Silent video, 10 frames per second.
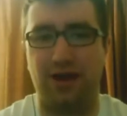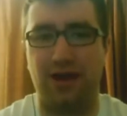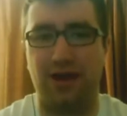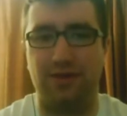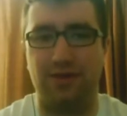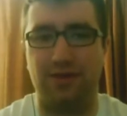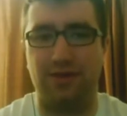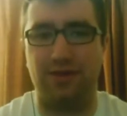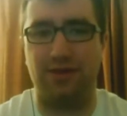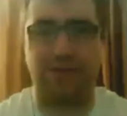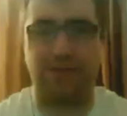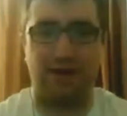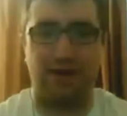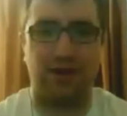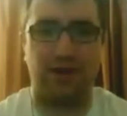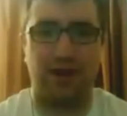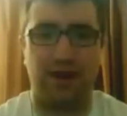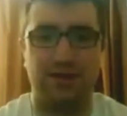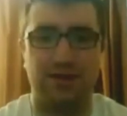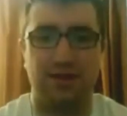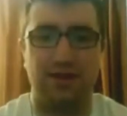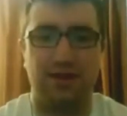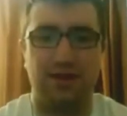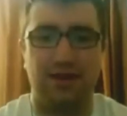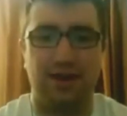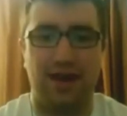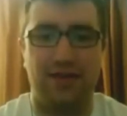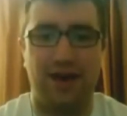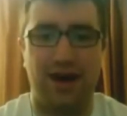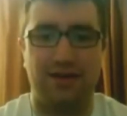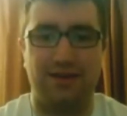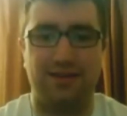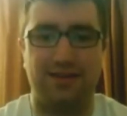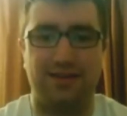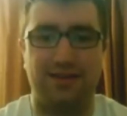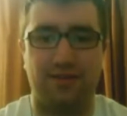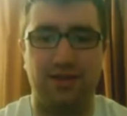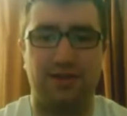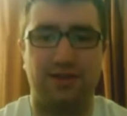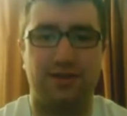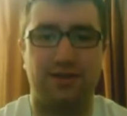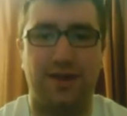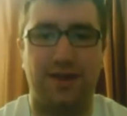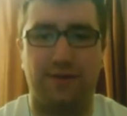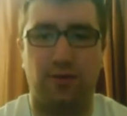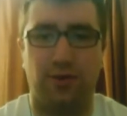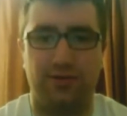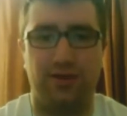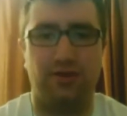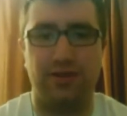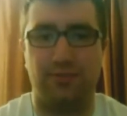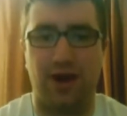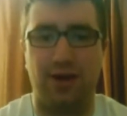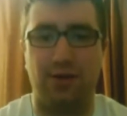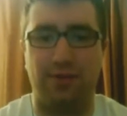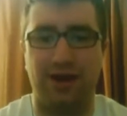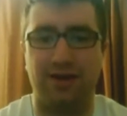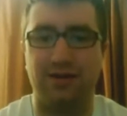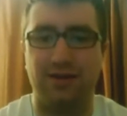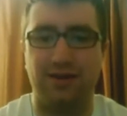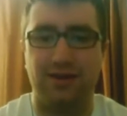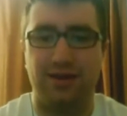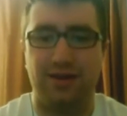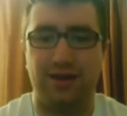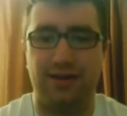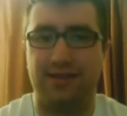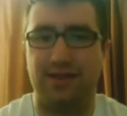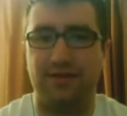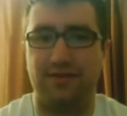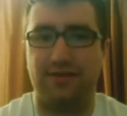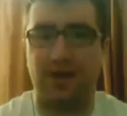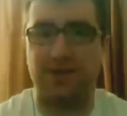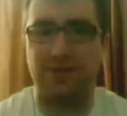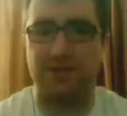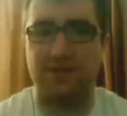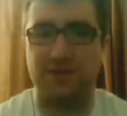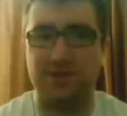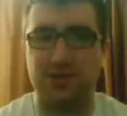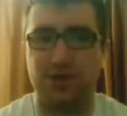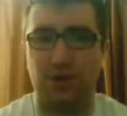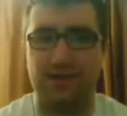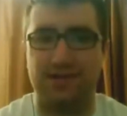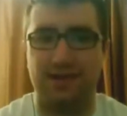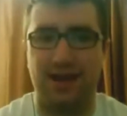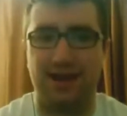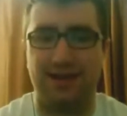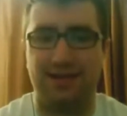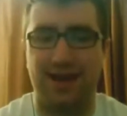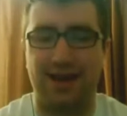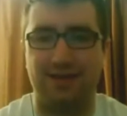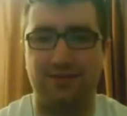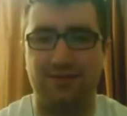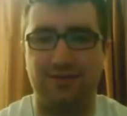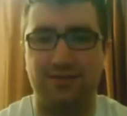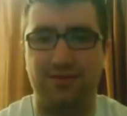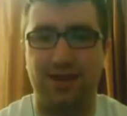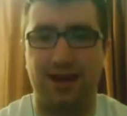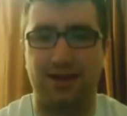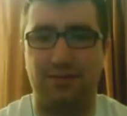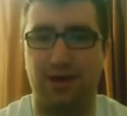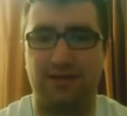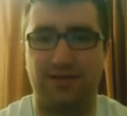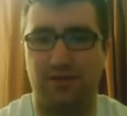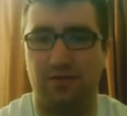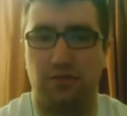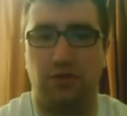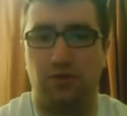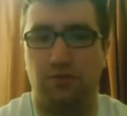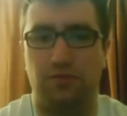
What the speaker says: be able to keep Kessler, I would guess. And then he's got a really good defensive core. The only problem there is that you've got 2 Swedish goalies in Eddie Lack and Jakob Markstrom who